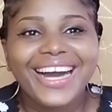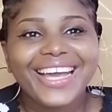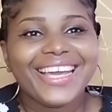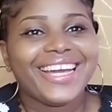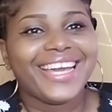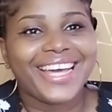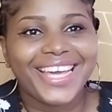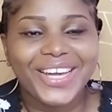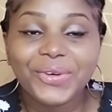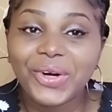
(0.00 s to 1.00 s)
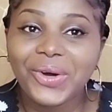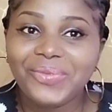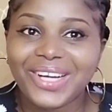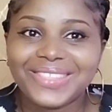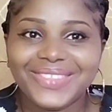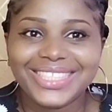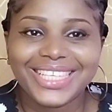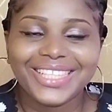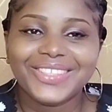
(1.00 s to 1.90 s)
Hi, and welcome back to my channel.